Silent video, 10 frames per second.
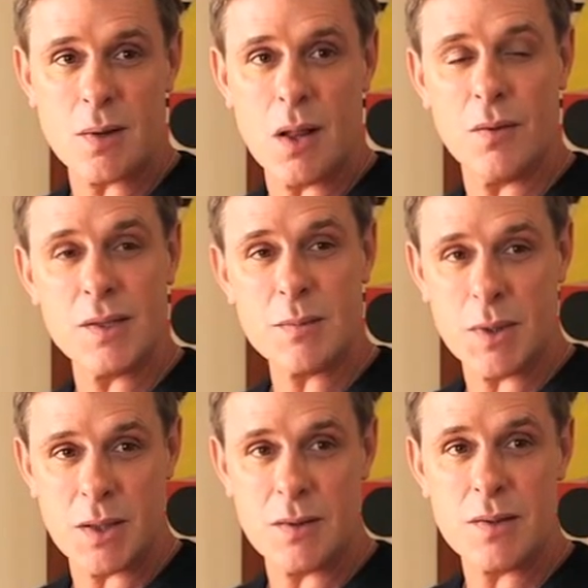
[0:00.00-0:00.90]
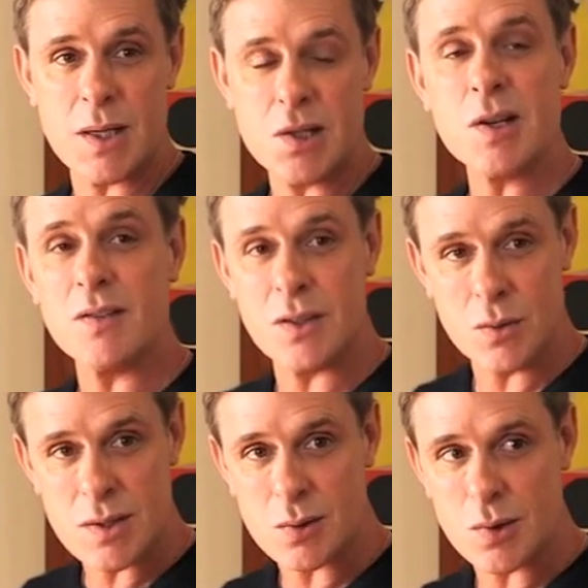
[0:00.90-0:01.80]
all of its money to HIV
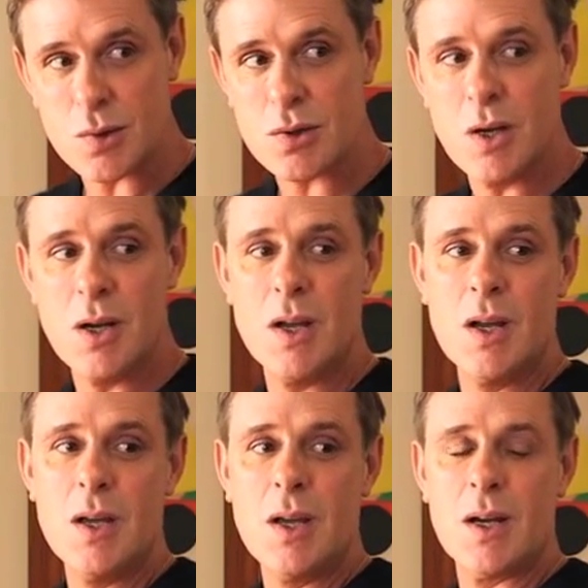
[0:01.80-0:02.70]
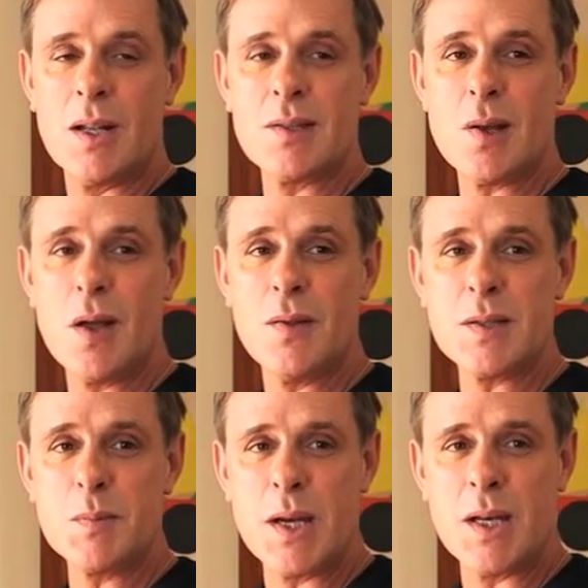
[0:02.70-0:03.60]
research. And I saw
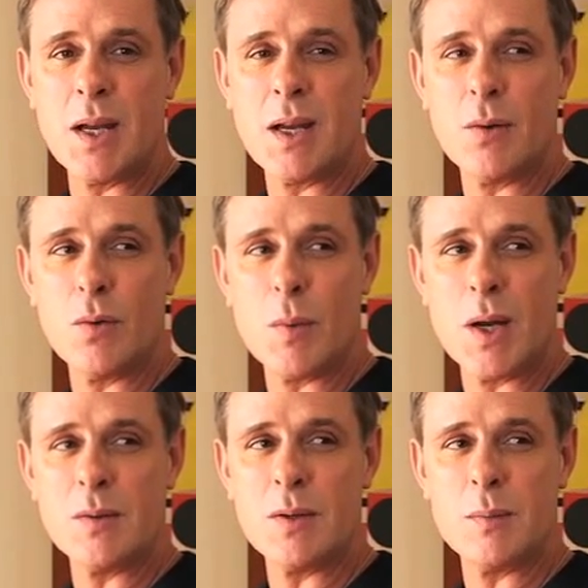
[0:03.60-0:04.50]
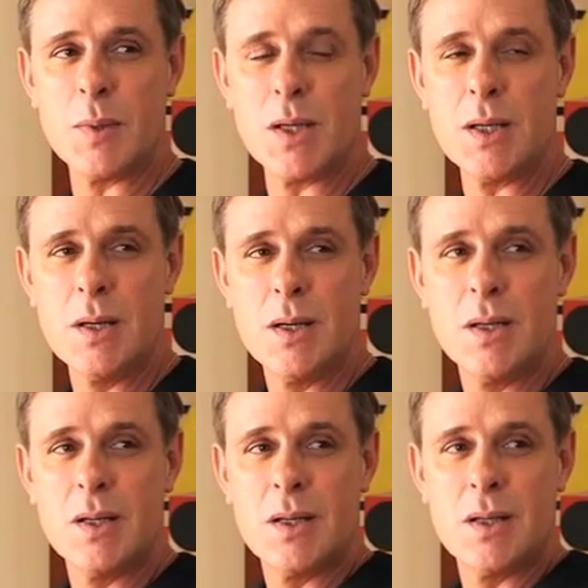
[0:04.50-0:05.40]
this painting and it reminded me
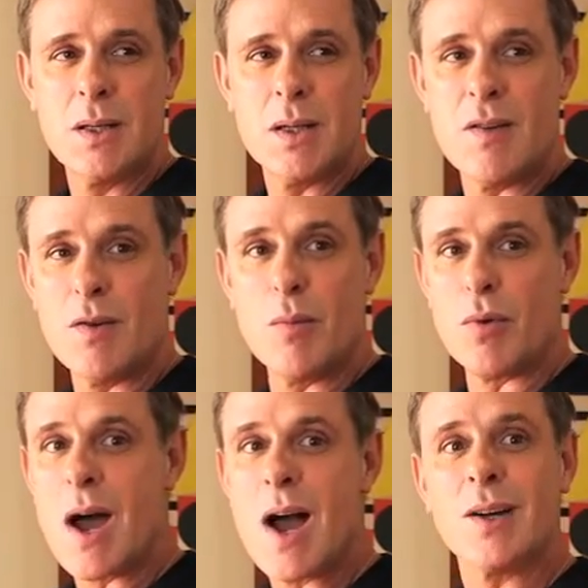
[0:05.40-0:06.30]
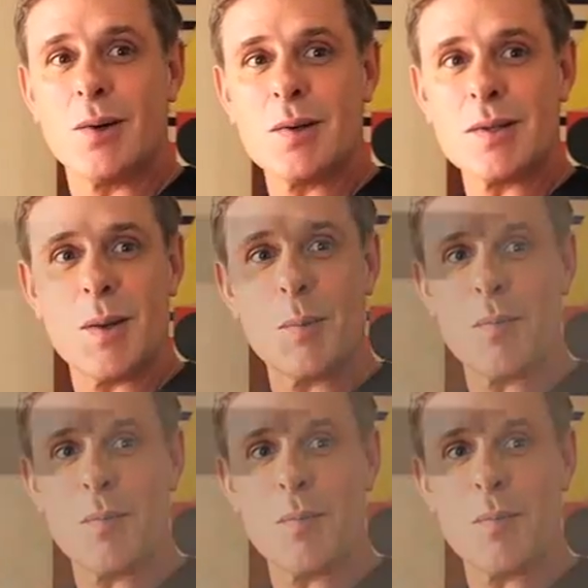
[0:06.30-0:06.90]
of a Braque or some